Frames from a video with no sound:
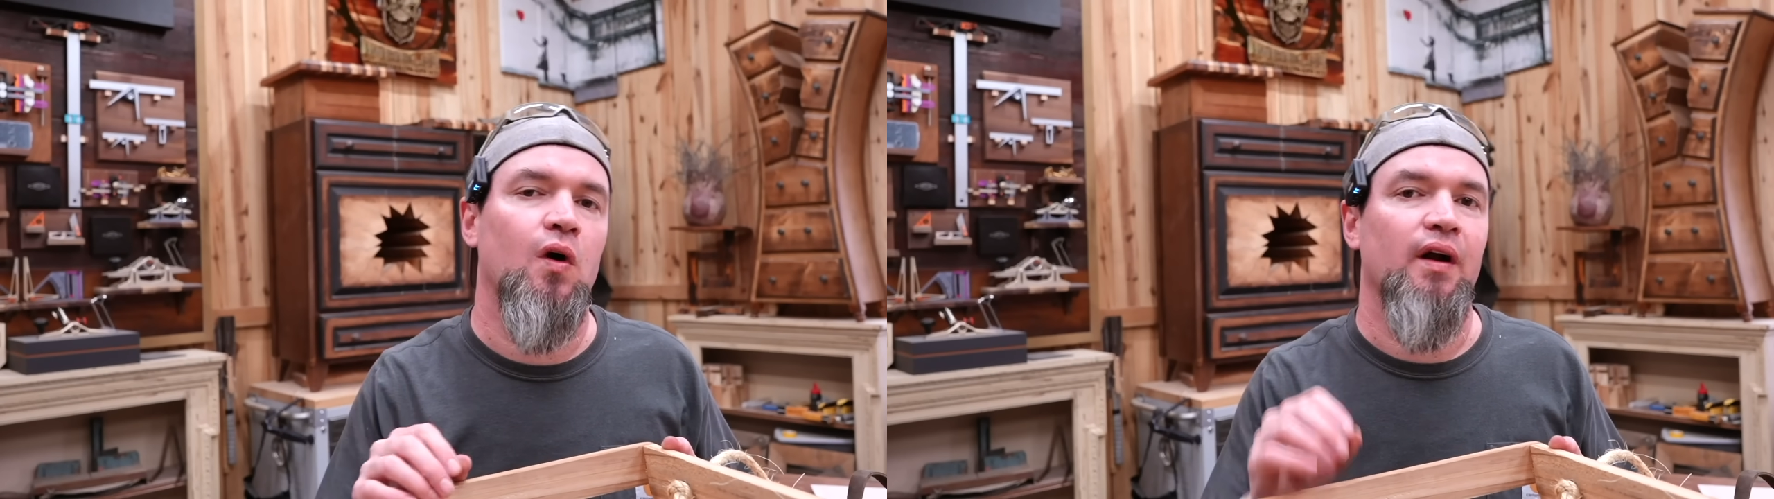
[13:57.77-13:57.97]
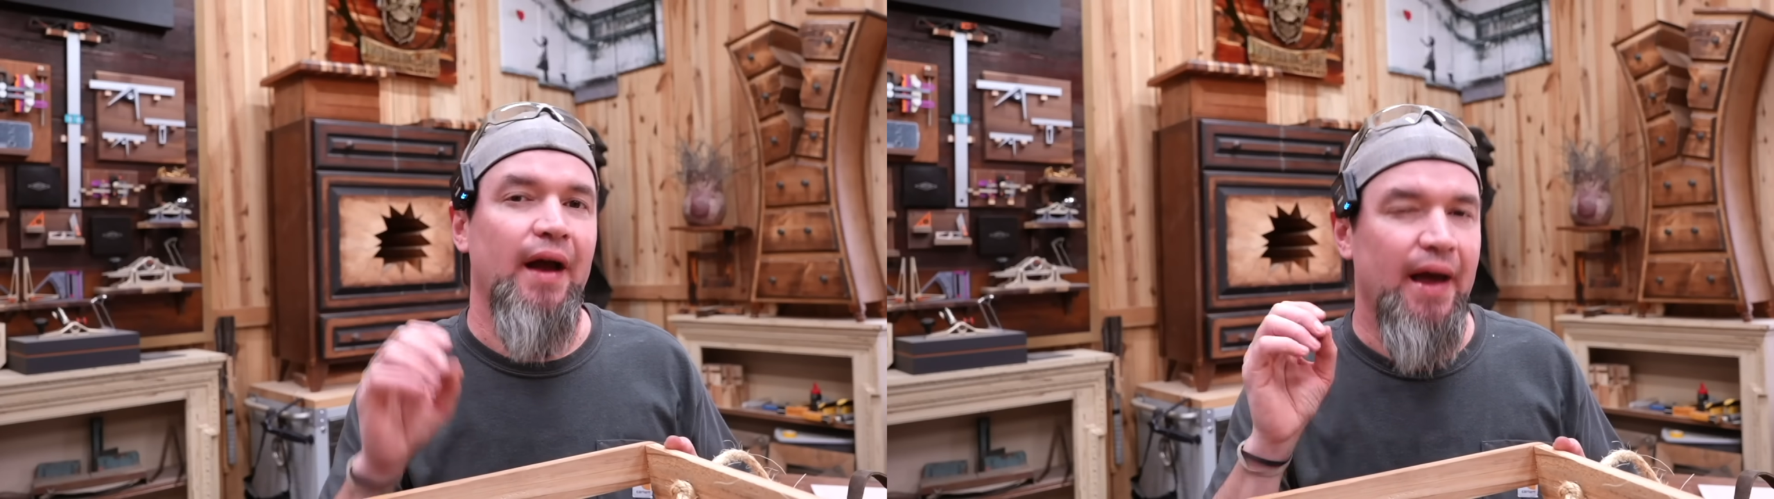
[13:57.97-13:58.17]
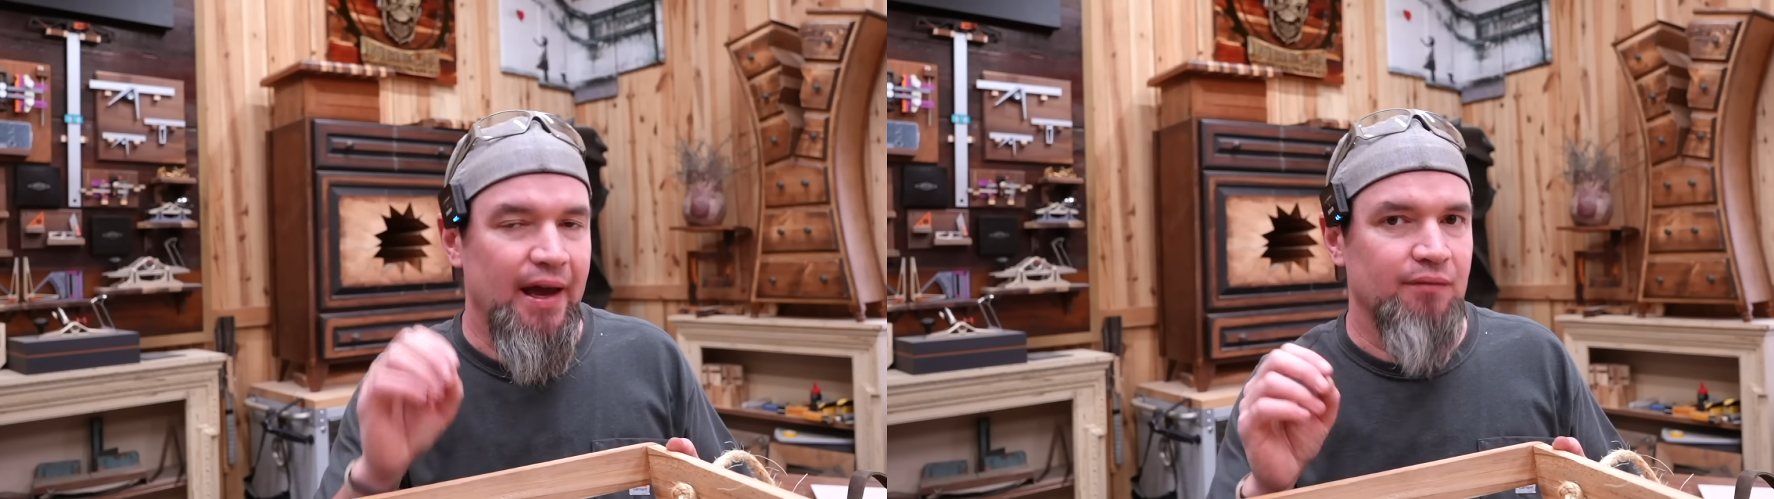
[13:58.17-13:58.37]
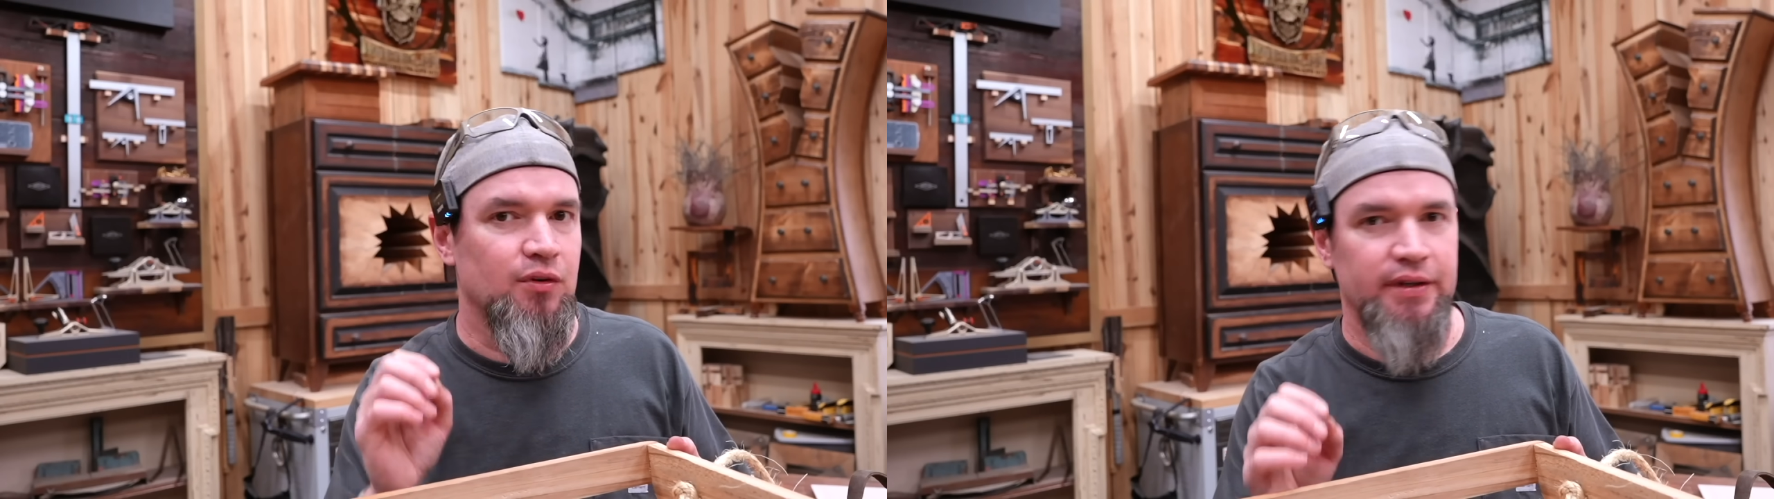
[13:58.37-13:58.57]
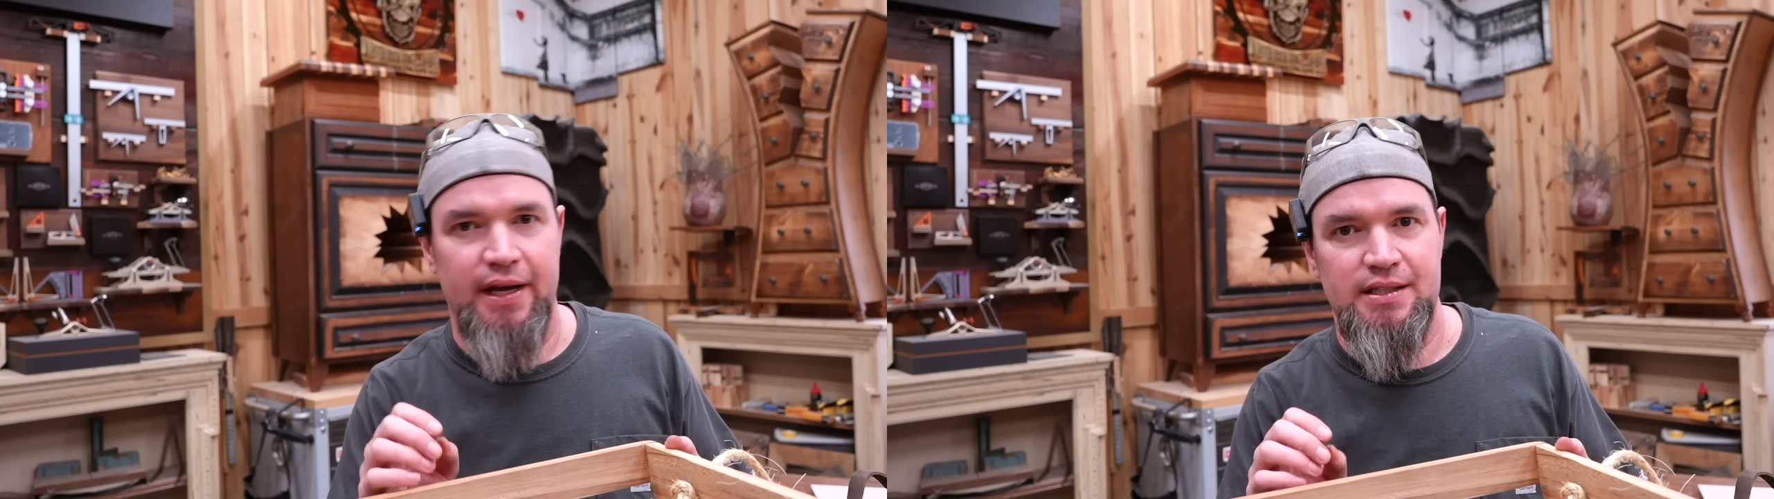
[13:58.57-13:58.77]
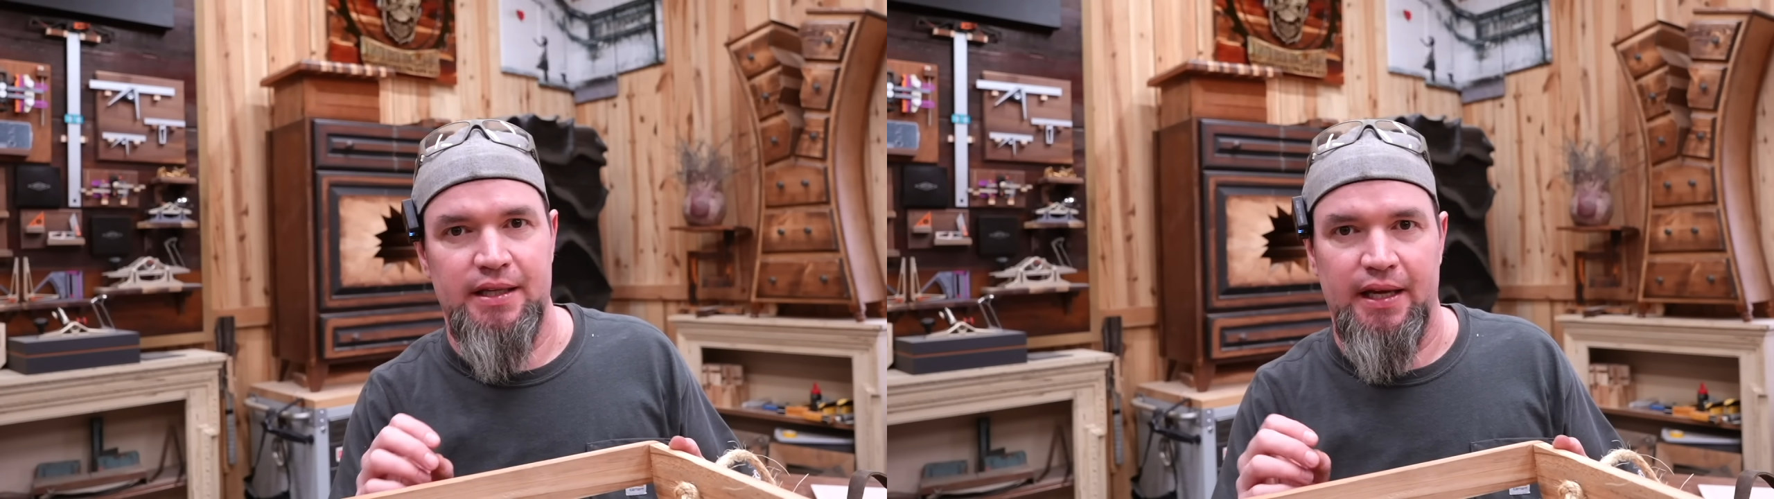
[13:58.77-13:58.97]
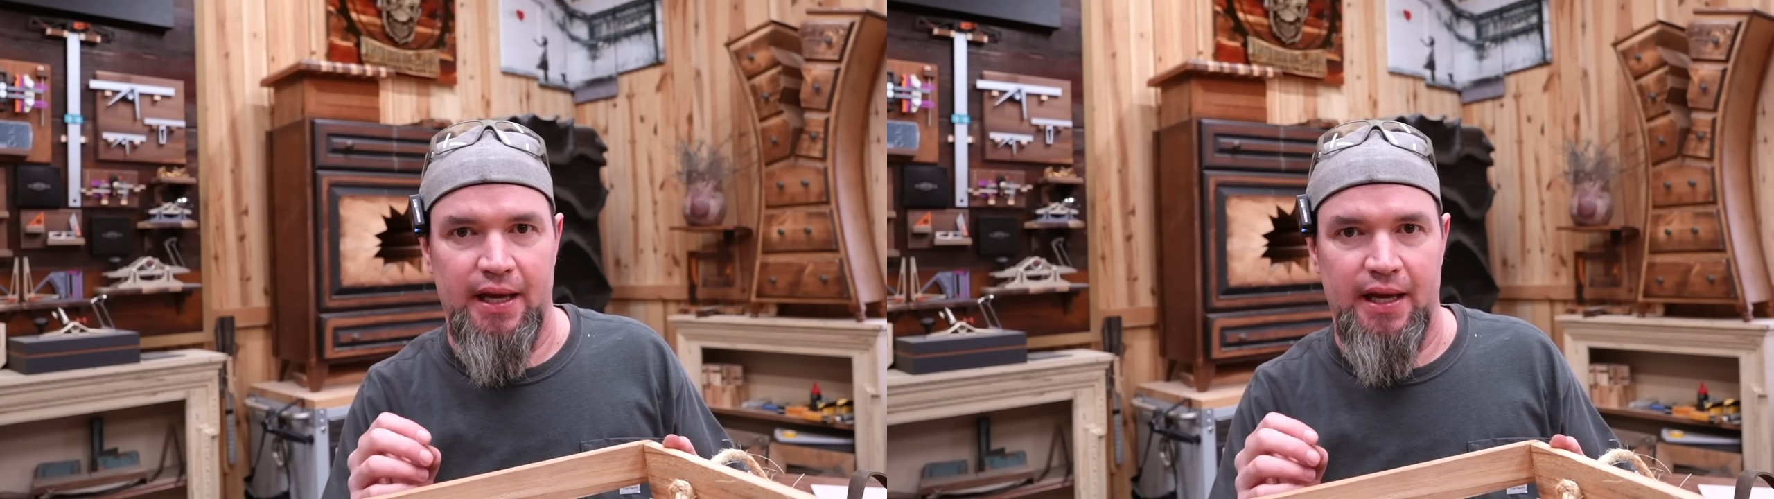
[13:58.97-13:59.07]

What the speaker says: are advertising it